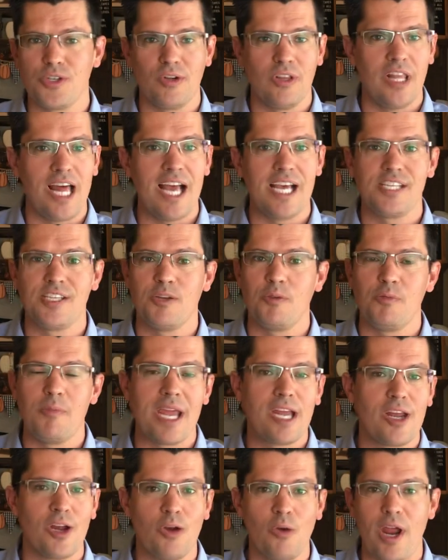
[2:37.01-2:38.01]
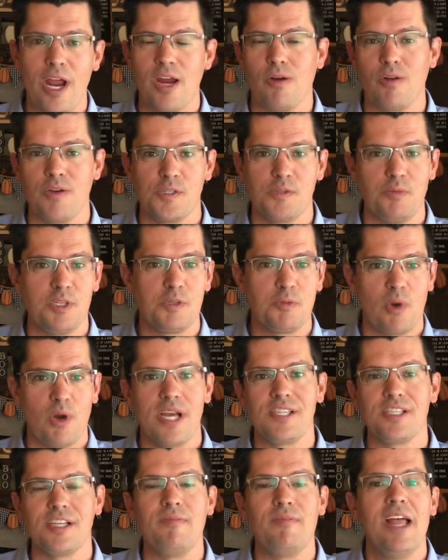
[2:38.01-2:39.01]
or less. It would make a great Christmas
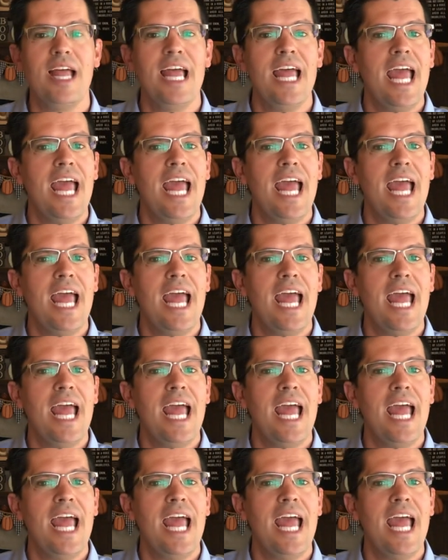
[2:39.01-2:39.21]
present.